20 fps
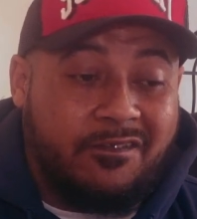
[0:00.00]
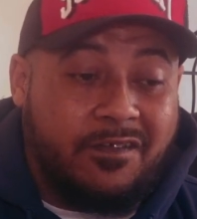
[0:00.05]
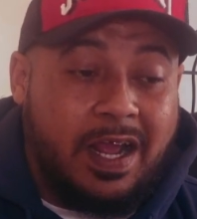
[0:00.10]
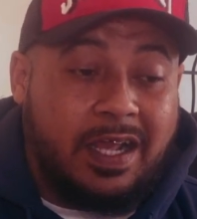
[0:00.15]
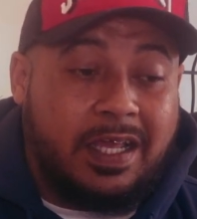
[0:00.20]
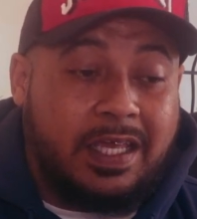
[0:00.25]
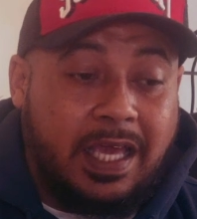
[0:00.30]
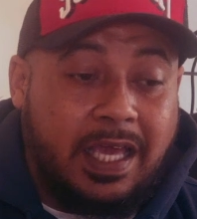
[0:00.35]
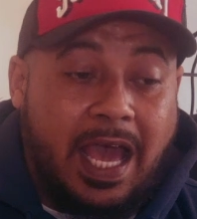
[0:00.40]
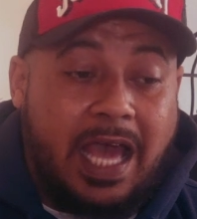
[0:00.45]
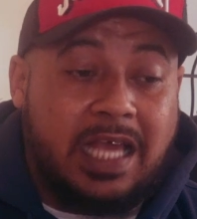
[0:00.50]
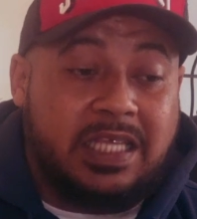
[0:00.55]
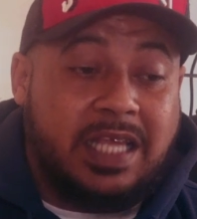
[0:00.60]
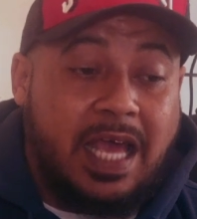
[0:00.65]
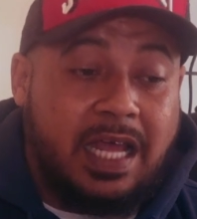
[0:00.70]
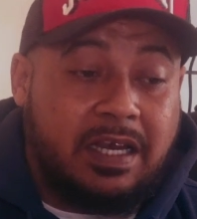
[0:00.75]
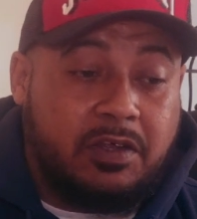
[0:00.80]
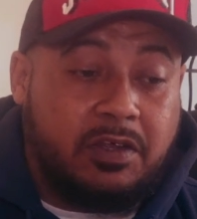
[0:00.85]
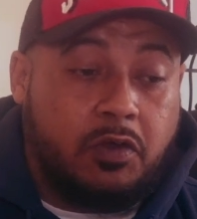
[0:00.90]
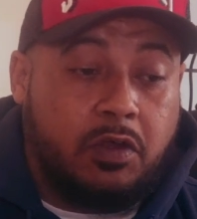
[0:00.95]
Frankie has
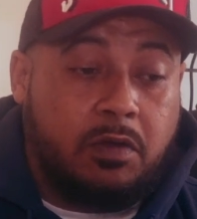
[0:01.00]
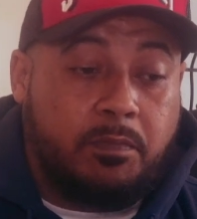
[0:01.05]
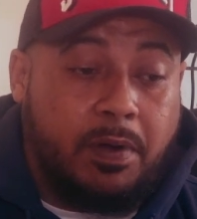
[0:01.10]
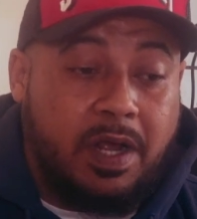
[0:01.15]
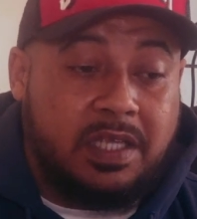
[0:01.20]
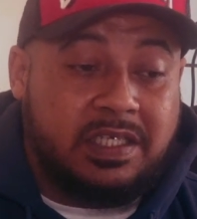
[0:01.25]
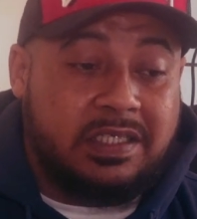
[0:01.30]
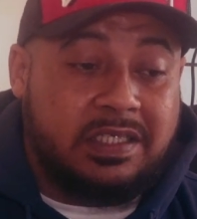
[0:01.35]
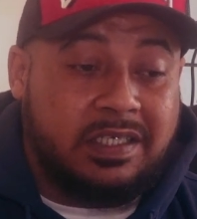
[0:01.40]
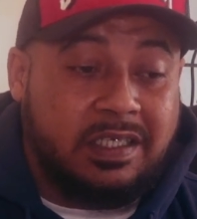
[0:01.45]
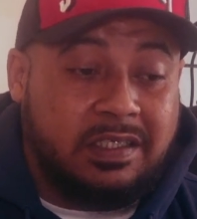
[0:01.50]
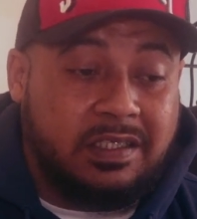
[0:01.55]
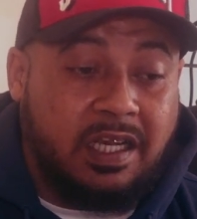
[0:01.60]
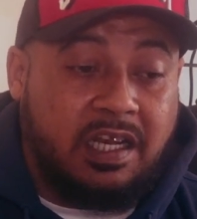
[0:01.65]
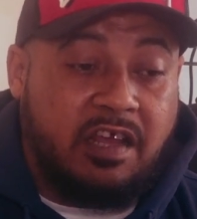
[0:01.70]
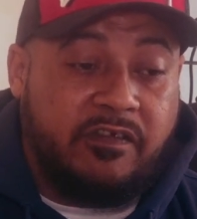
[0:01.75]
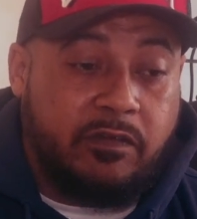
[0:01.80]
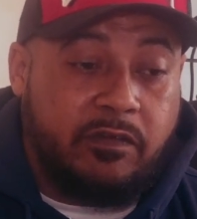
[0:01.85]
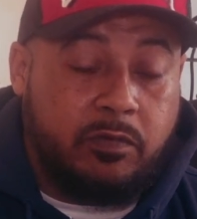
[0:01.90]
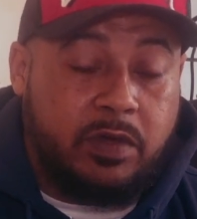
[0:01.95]
had good presence and
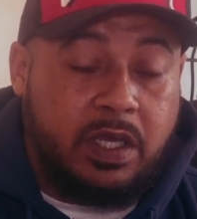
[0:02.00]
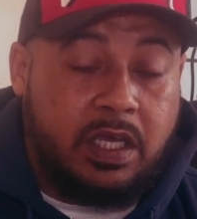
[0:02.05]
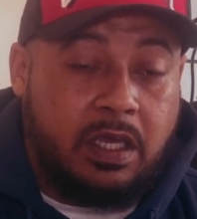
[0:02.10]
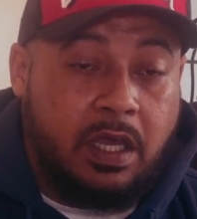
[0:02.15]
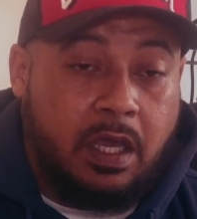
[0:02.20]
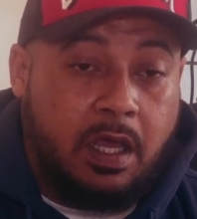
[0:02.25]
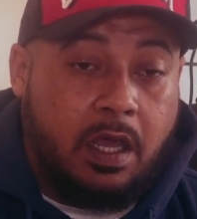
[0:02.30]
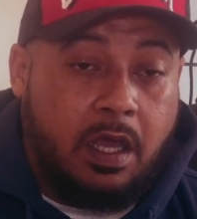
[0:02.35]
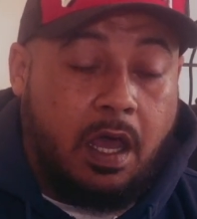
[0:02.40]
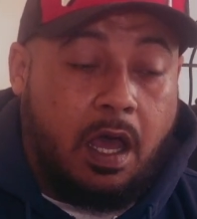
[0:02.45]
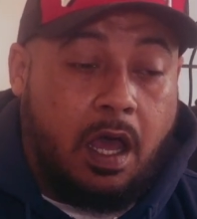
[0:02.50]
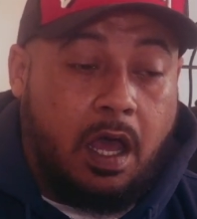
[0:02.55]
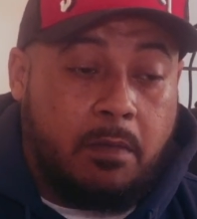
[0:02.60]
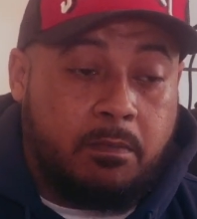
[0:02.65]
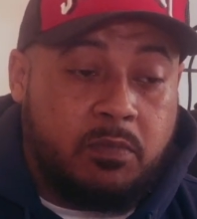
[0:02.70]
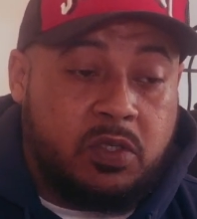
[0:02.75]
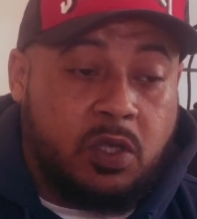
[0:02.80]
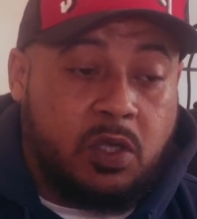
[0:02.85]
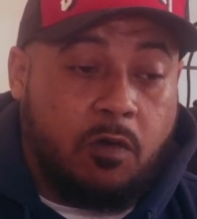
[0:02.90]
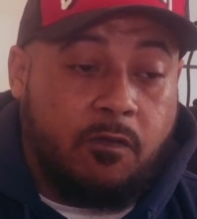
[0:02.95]
delivery
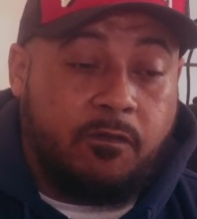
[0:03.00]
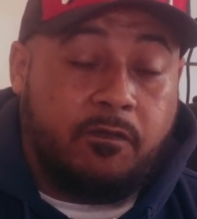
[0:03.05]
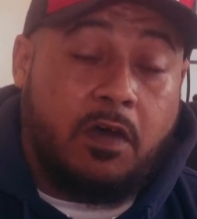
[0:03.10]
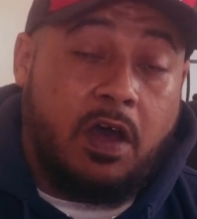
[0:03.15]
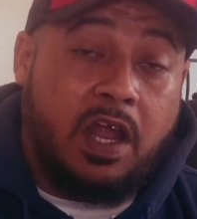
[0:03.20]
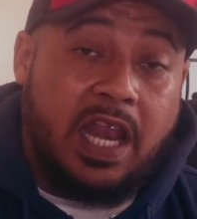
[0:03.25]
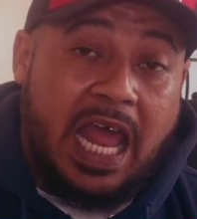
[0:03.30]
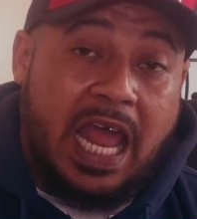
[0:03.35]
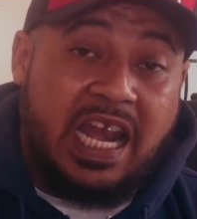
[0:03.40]
um, so far.